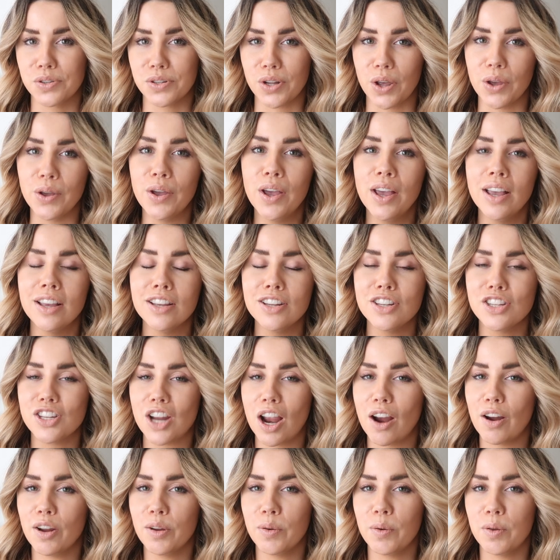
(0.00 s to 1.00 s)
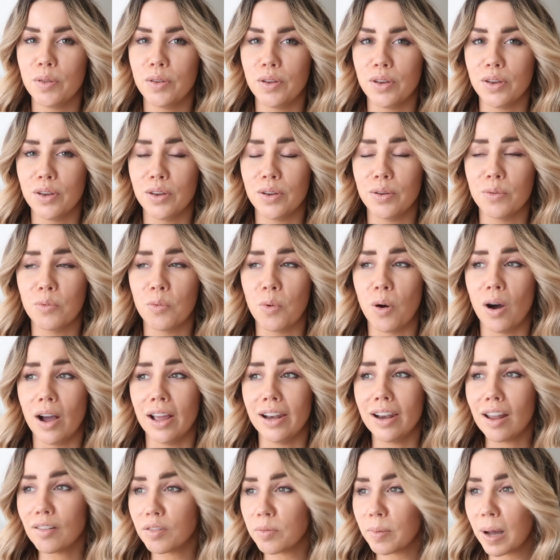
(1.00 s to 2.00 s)
So sharing with you what I
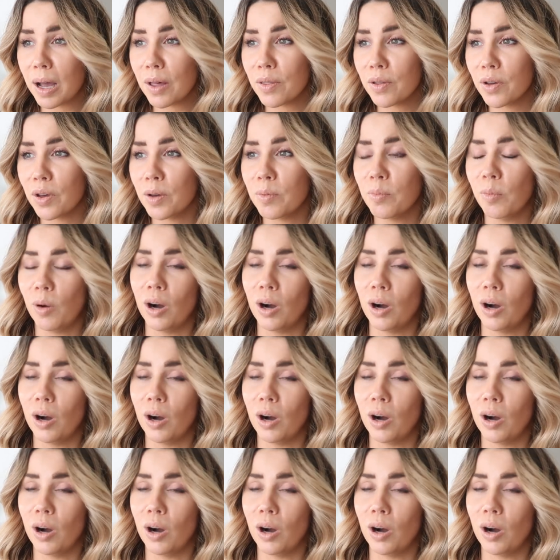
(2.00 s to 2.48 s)
love about them,